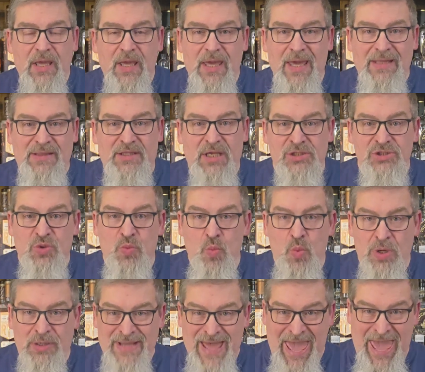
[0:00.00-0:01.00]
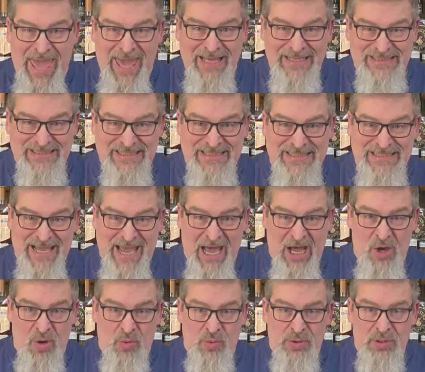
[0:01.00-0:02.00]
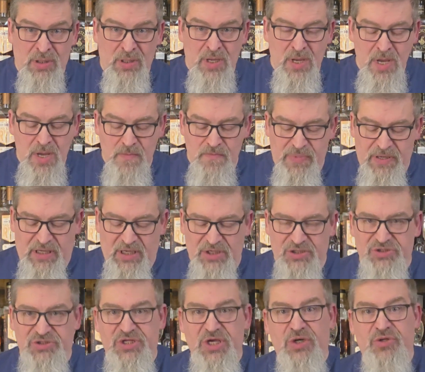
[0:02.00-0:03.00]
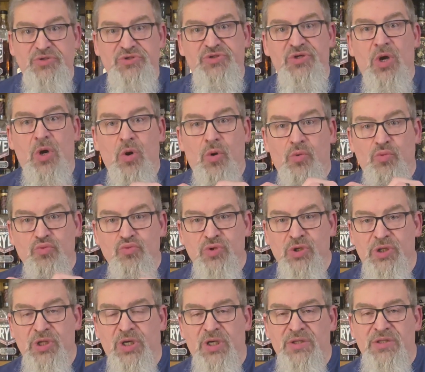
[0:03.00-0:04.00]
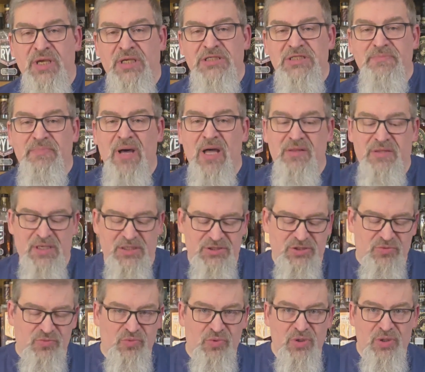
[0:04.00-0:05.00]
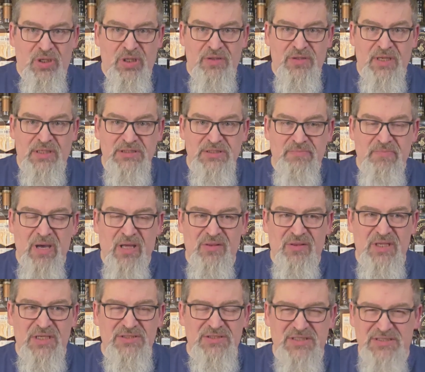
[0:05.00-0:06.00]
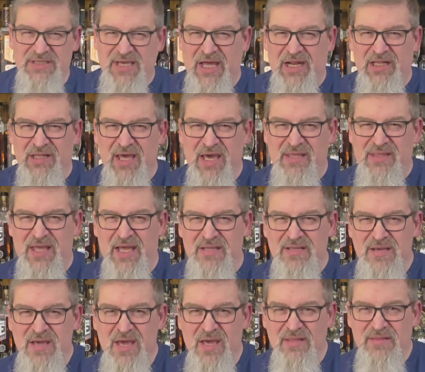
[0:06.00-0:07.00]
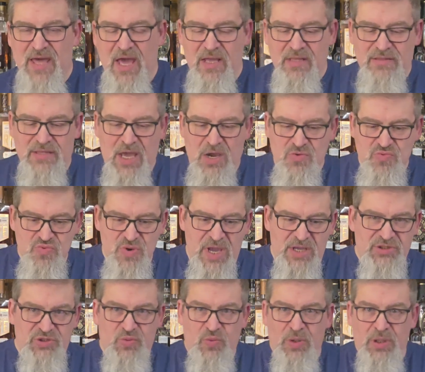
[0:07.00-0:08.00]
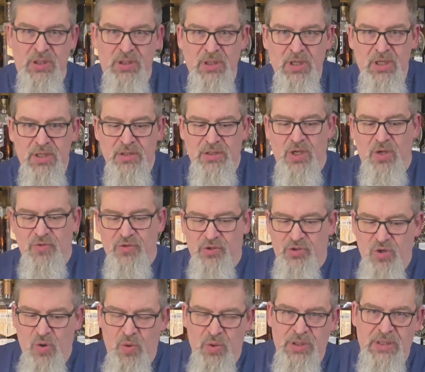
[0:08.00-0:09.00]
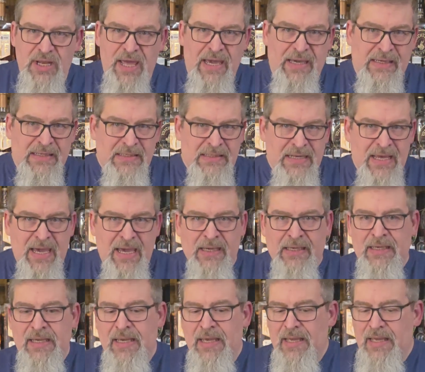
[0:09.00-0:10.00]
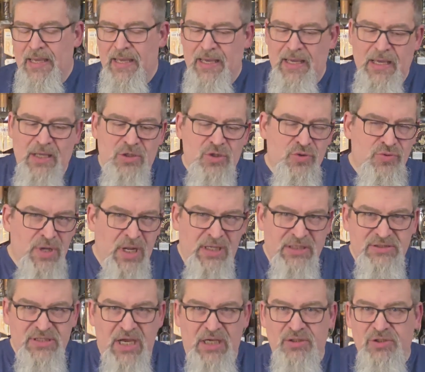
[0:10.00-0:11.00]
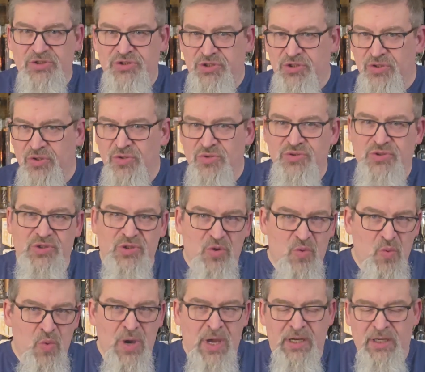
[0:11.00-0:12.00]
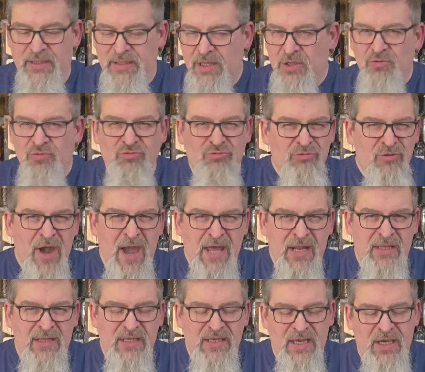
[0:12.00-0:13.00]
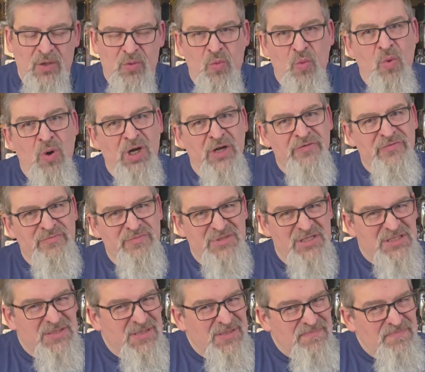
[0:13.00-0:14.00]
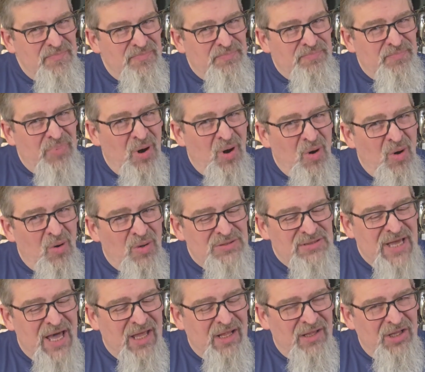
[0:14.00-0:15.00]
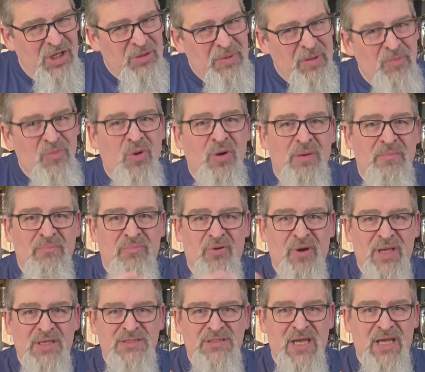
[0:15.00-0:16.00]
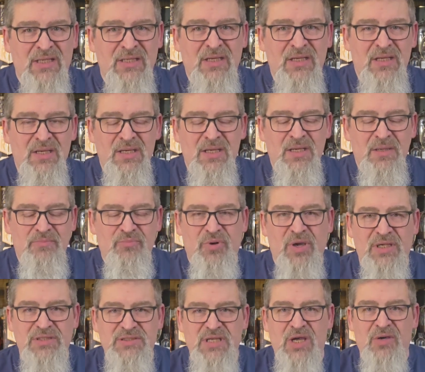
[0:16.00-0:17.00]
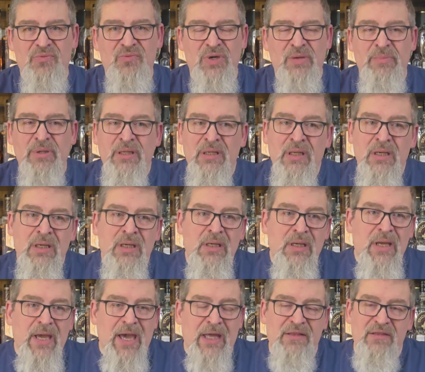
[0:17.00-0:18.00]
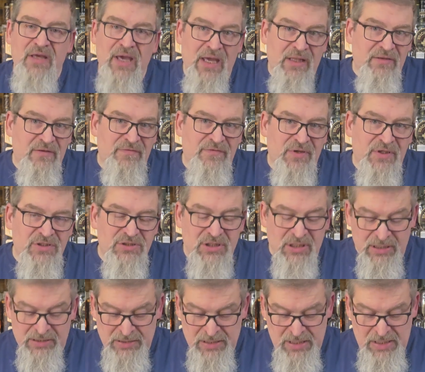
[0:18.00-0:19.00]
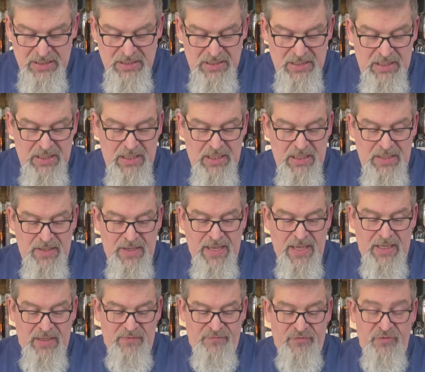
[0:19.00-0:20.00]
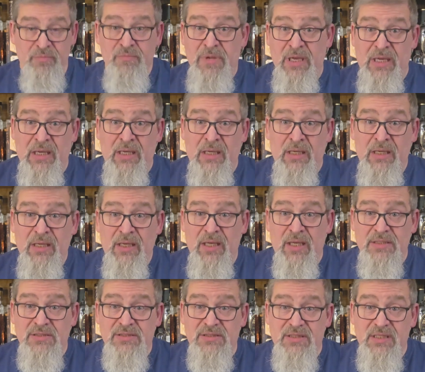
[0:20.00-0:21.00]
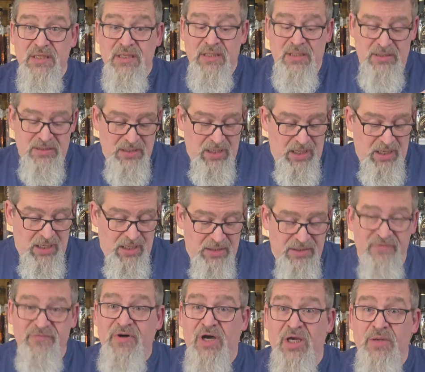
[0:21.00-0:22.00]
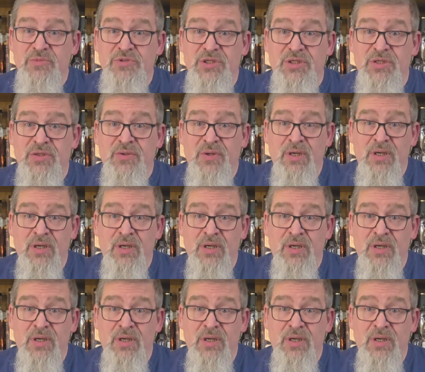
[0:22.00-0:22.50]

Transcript: It doesn't win hands down, because there's really good things about this and really good things about this. It's kind of like that race where, you know, they're going neck and neck, and you're not exactly sure who's going to win, and then right at the end, one of them just pokes out a little bit more and breaks that ribbon at the finish line. And for me, it's the Volume 2.